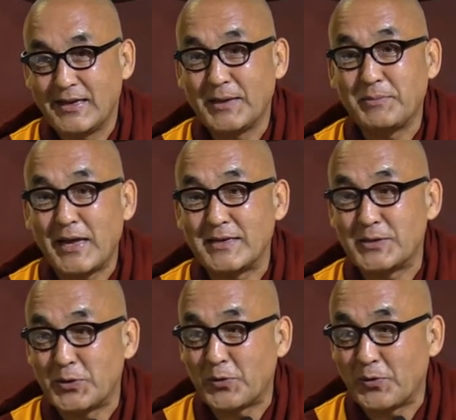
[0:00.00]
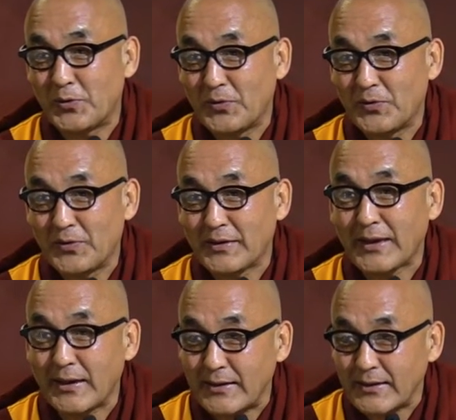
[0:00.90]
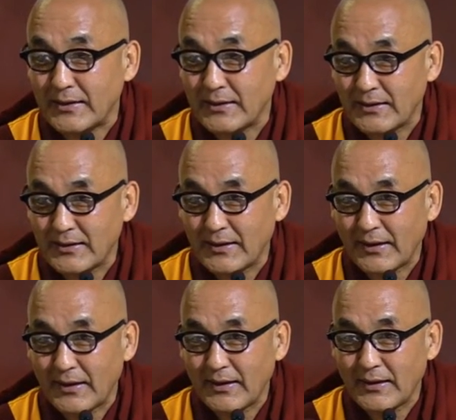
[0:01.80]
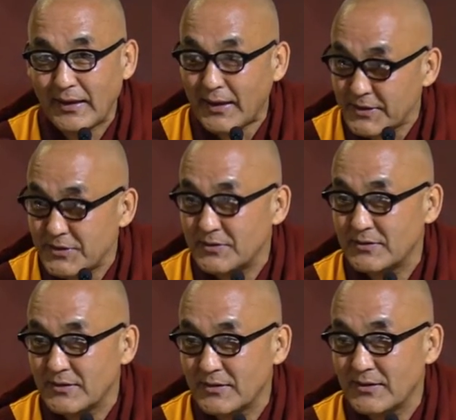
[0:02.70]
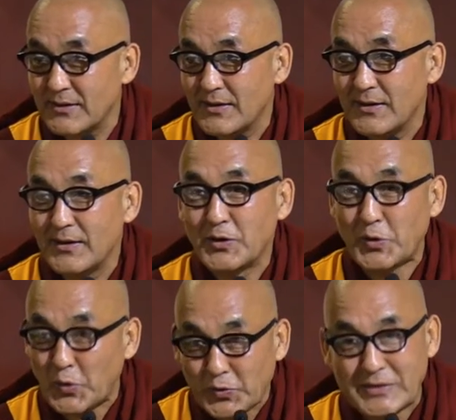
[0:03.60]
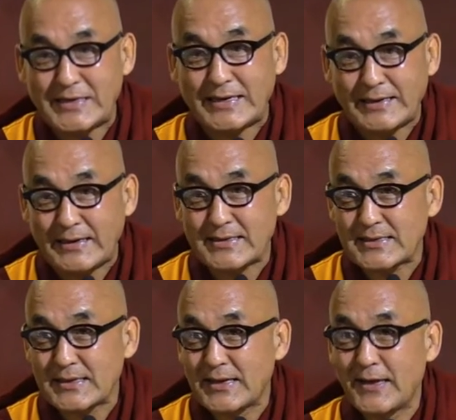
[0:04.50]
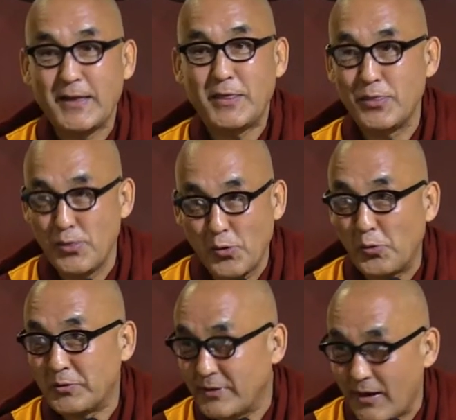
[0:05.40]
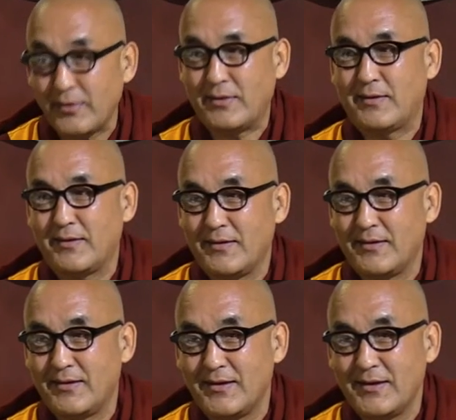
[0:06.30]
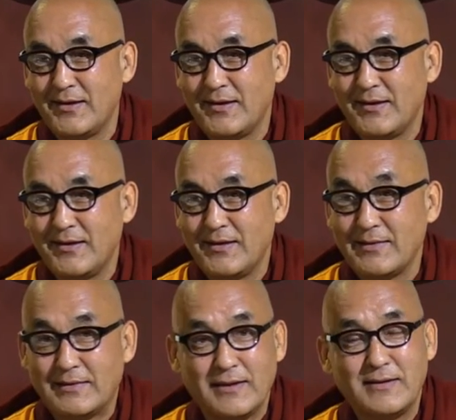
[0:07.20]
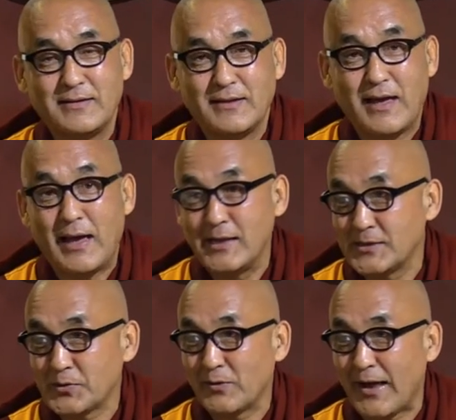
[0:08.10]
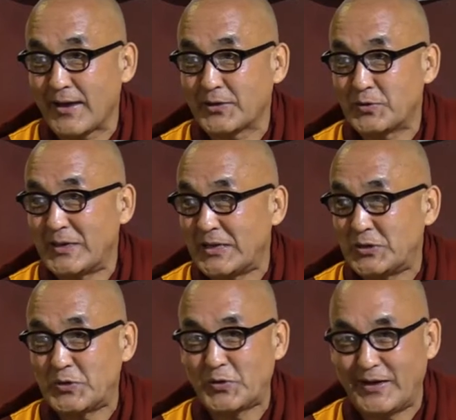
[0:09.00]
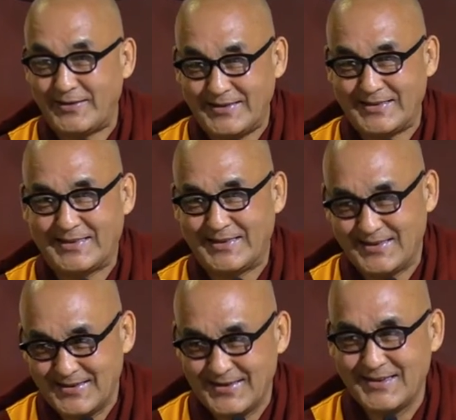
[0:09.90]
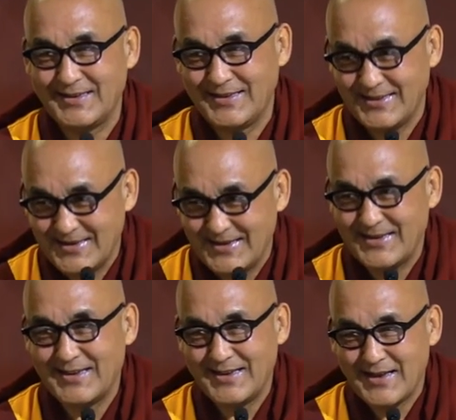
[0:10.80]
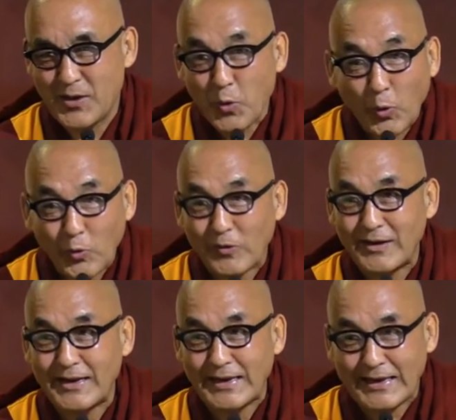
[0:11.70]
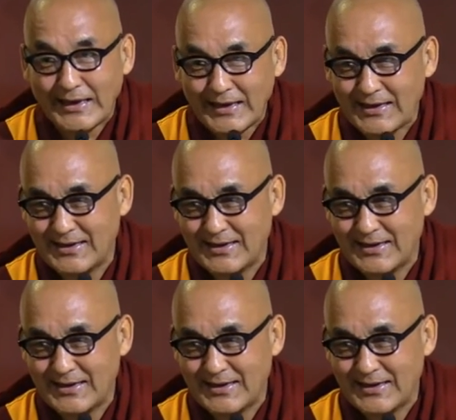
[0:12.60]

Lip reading: if there is no getting aged, no sickness, no death, then I also like to enjoy this worldly